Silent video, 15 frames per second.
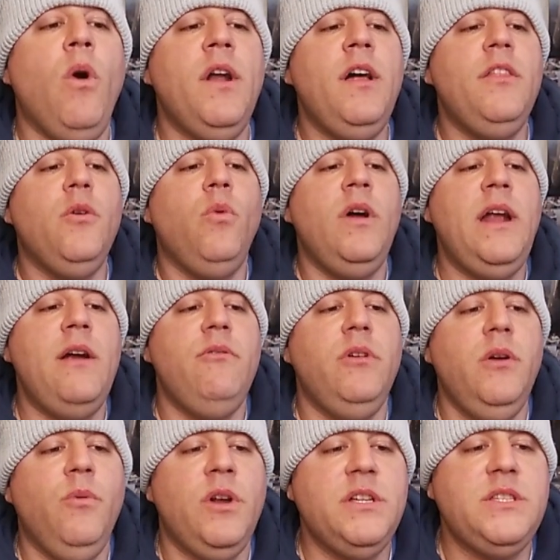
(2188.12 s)
one other one I
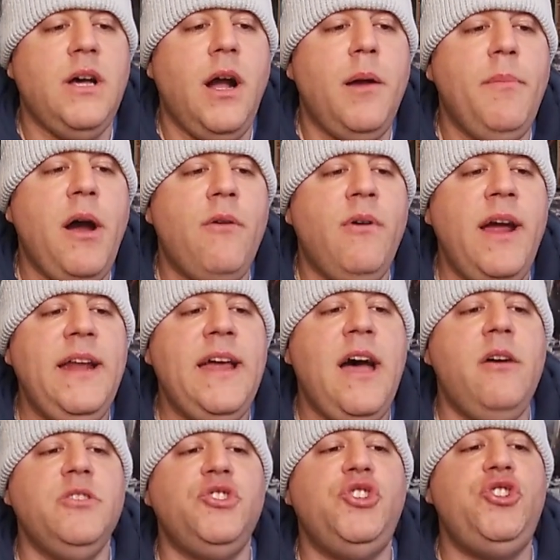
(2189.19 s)
really want to talk about right
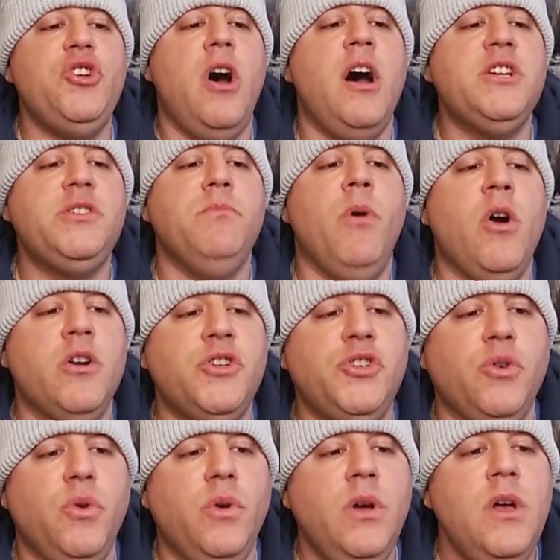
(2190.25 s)
now is Josh
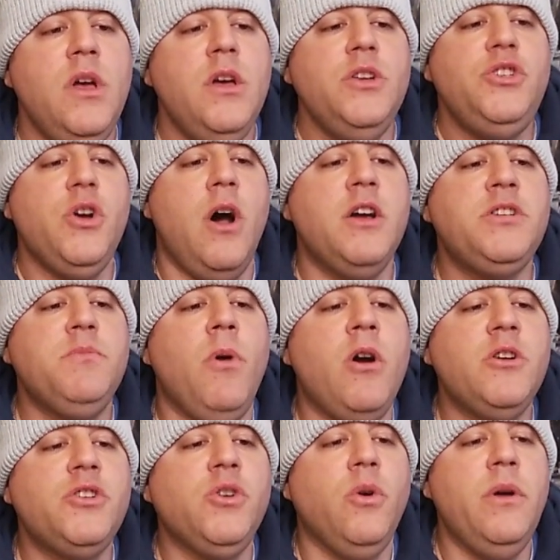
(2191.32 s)
Marshall. Josh
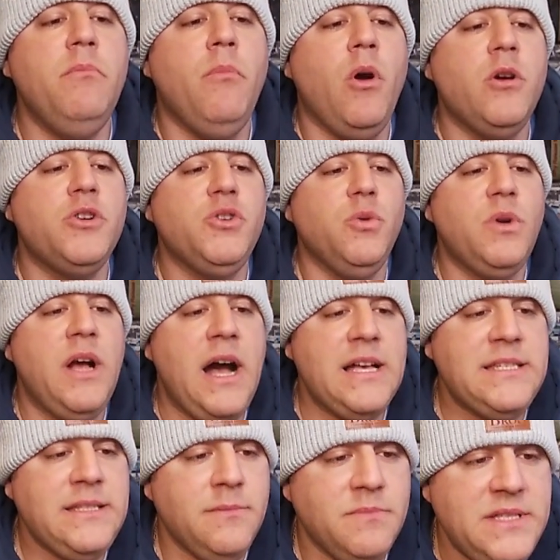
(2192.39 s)
Marshall and Marshall
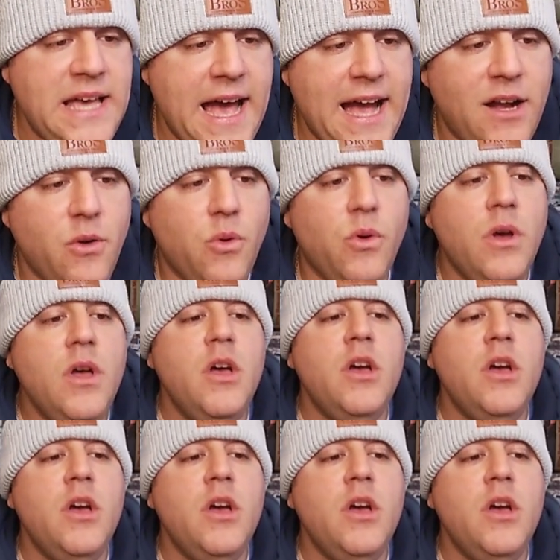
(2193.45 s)
Custom Tackle.